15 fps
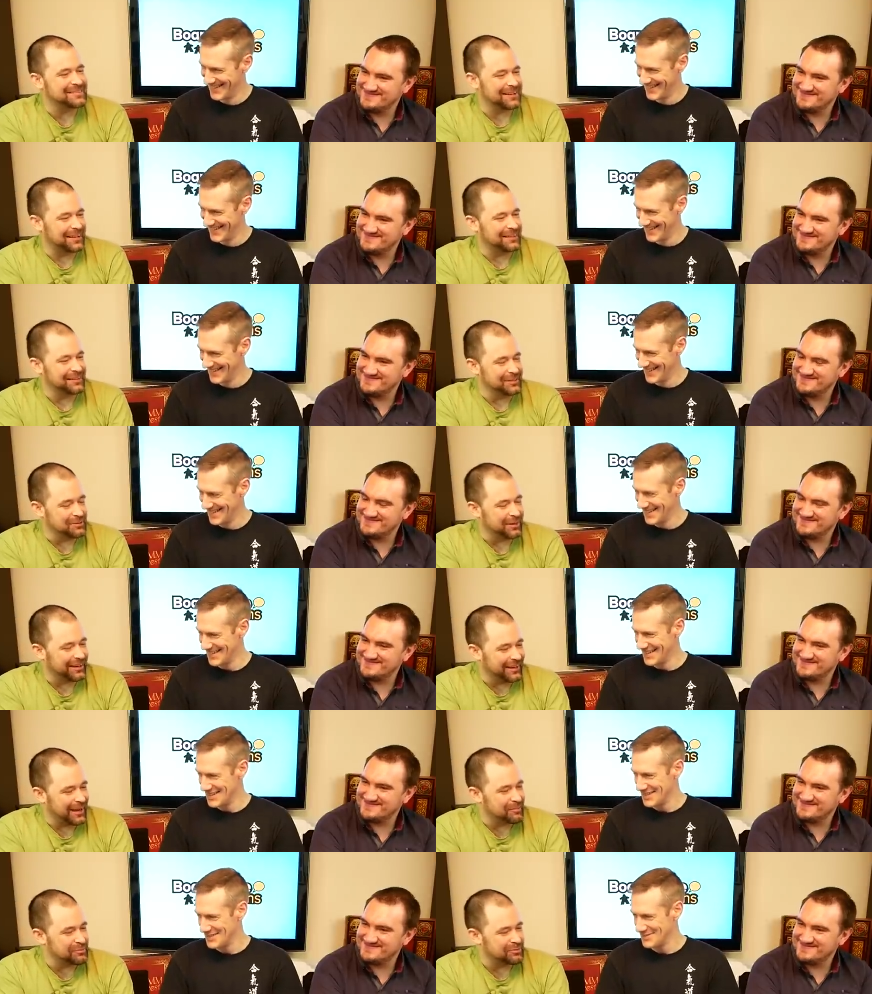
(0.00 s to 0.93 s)
Speaker 1: say you
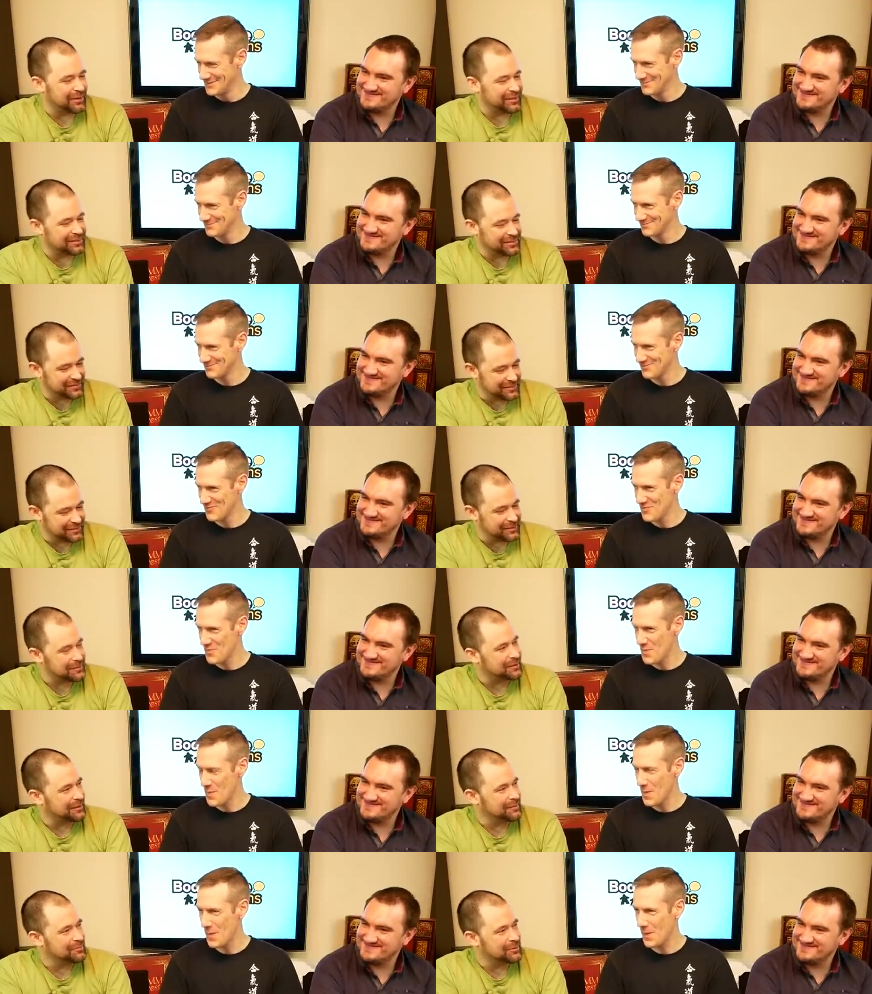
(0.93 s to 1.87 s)
hate abstracts. Is it the
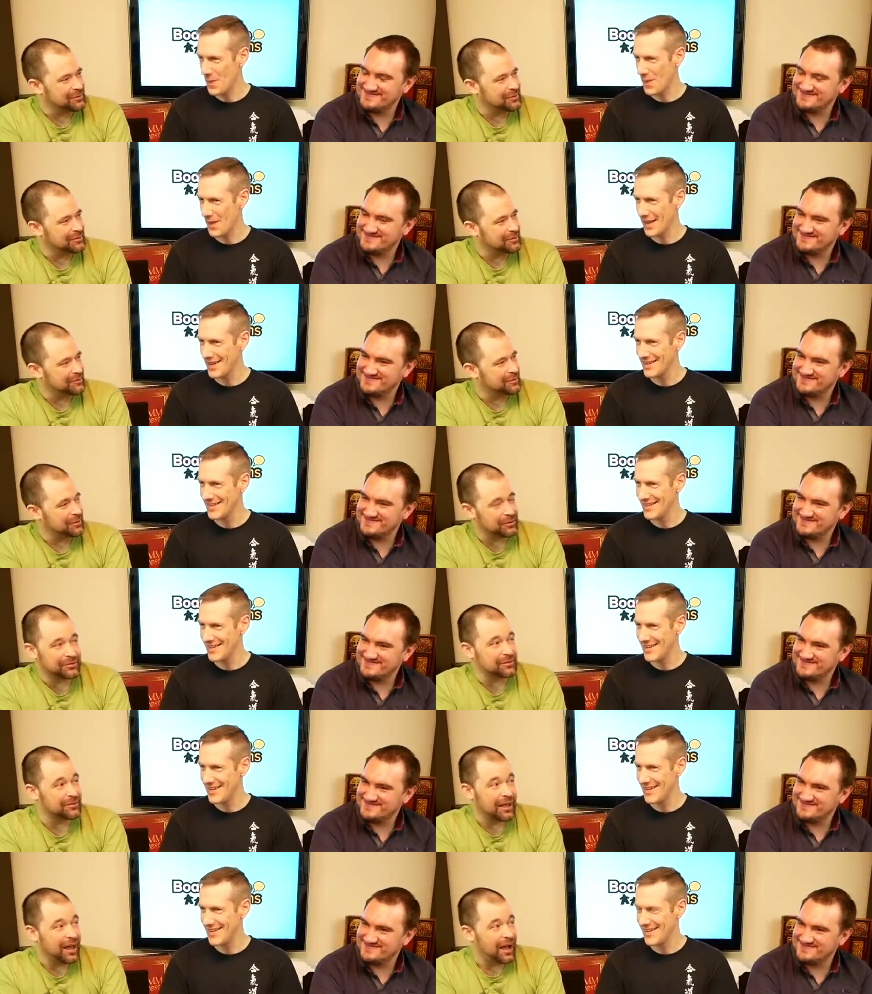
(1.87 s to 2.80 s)
theme that does it for you?
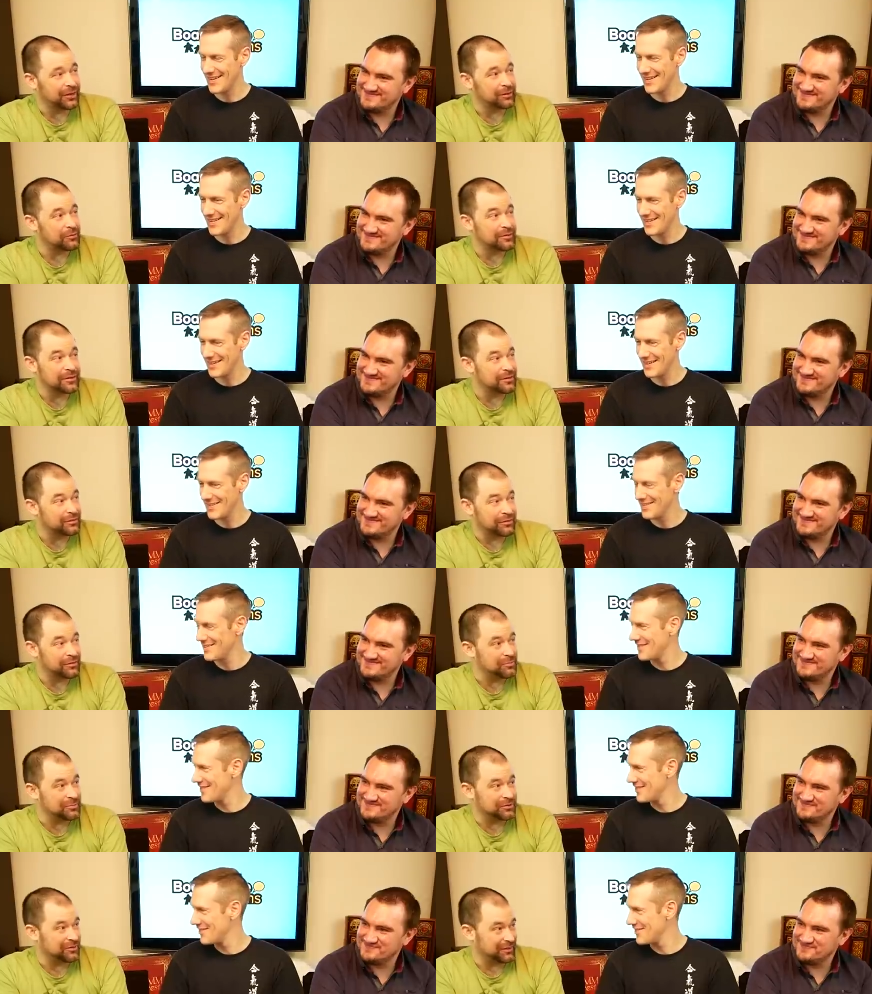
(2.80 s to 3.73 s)
Because I don't think there's
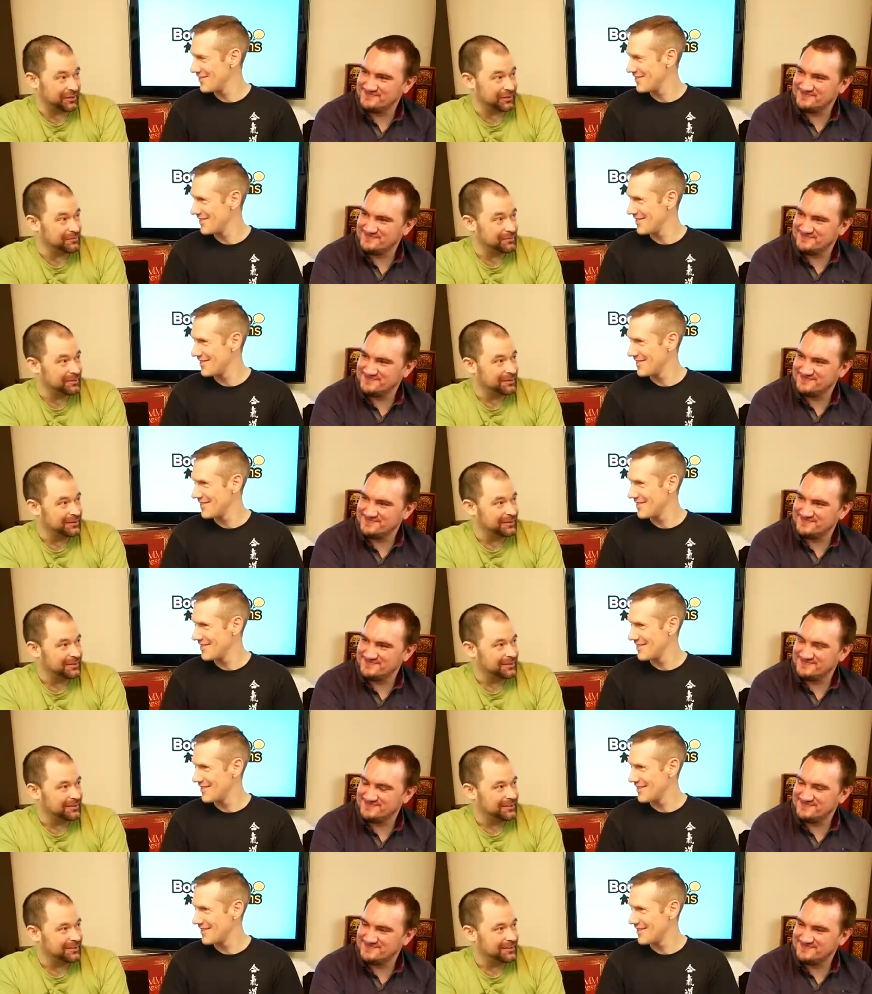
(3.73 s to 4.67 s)
too much theme.
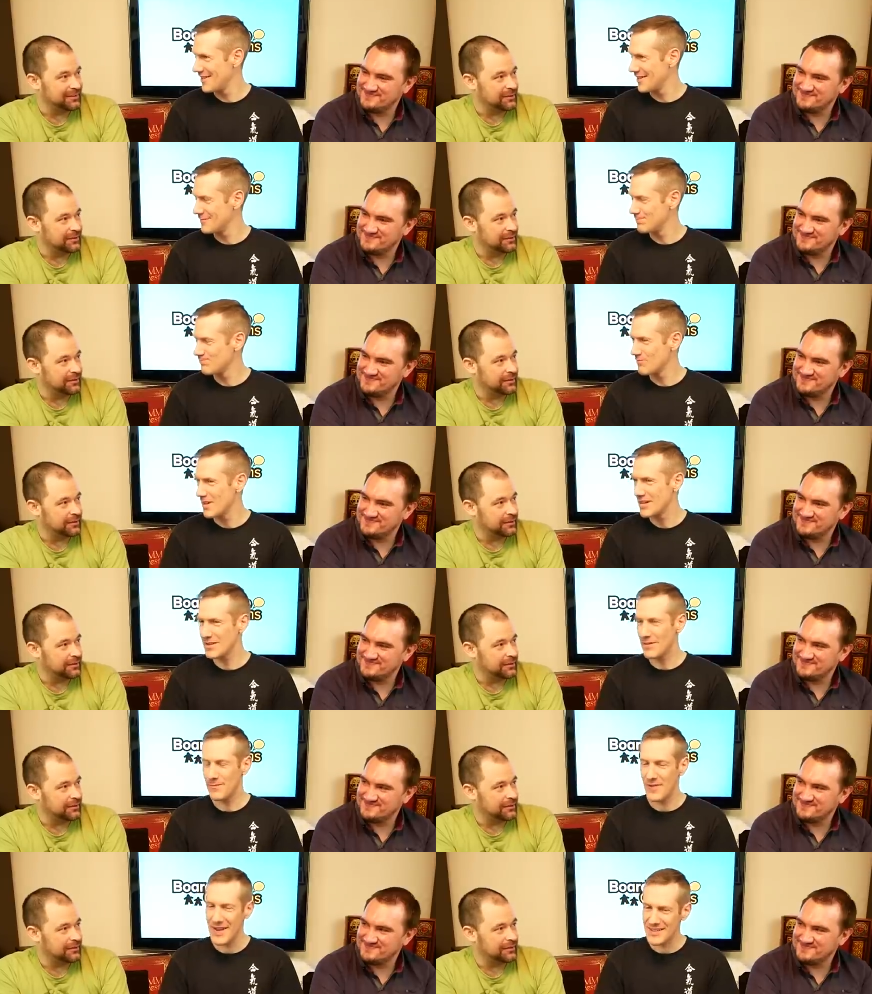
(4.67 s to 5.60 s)

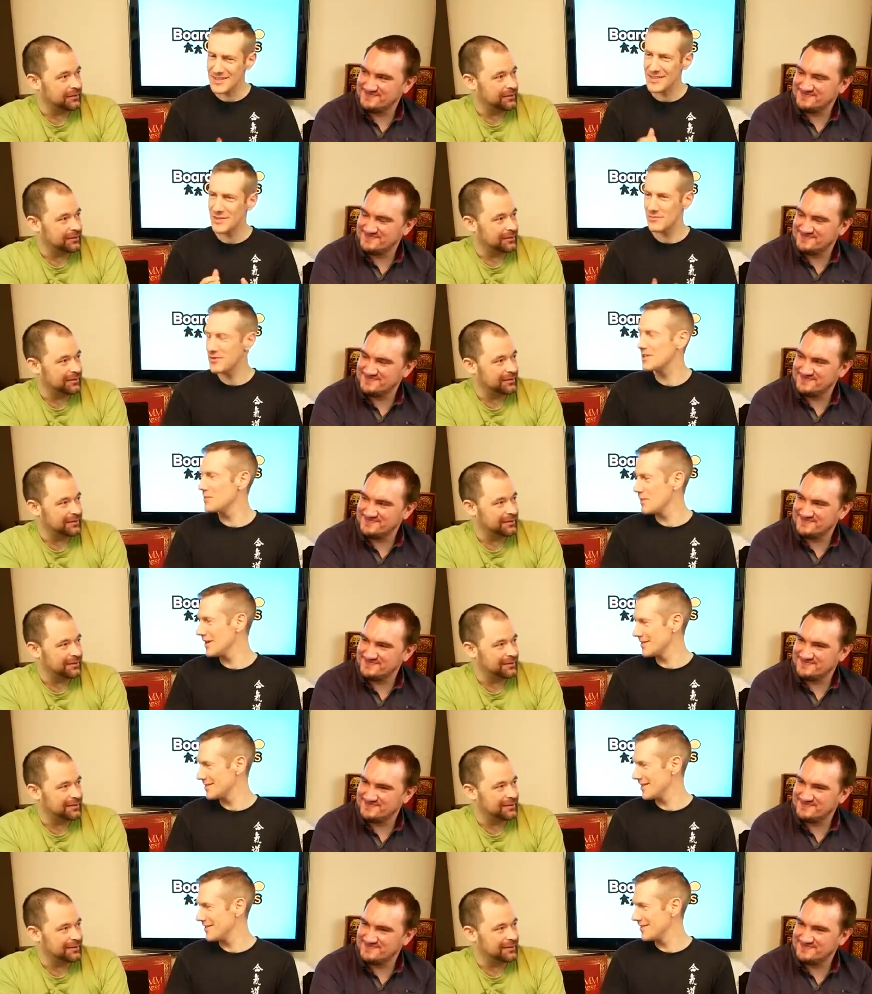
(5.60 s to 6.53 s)
Speaker 2: The factions are really
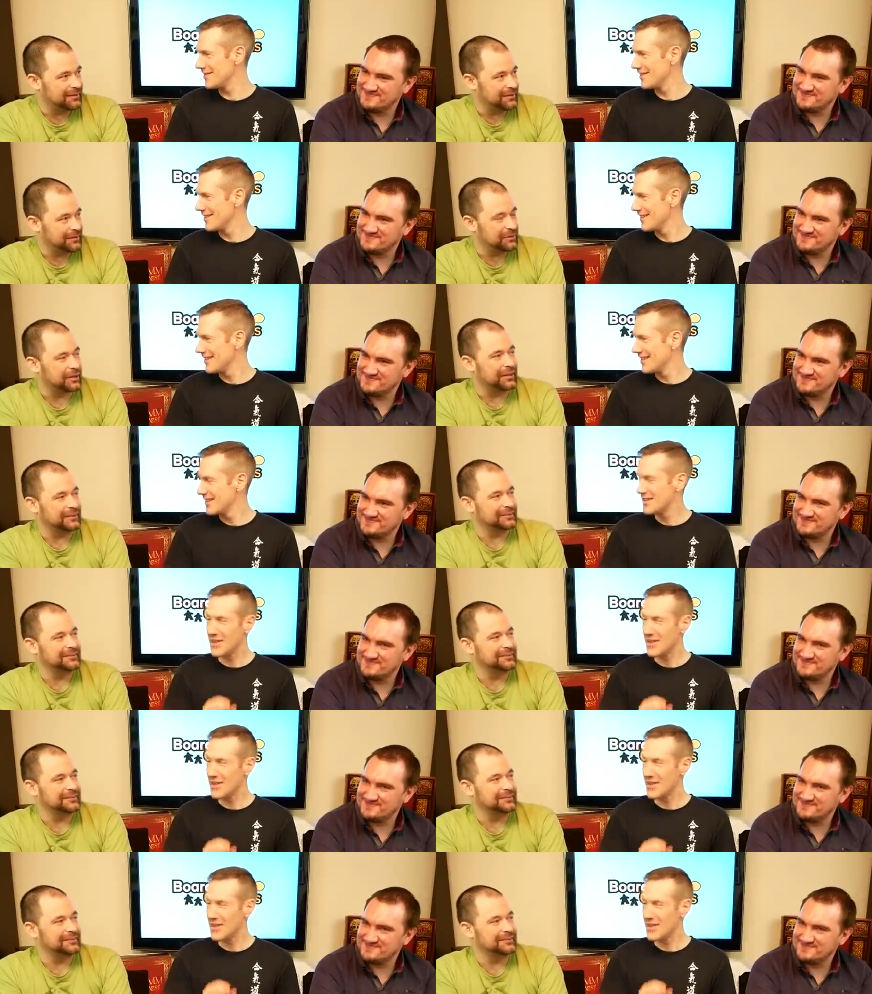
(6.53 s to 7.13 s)
well done.
Speaker 1: Okay.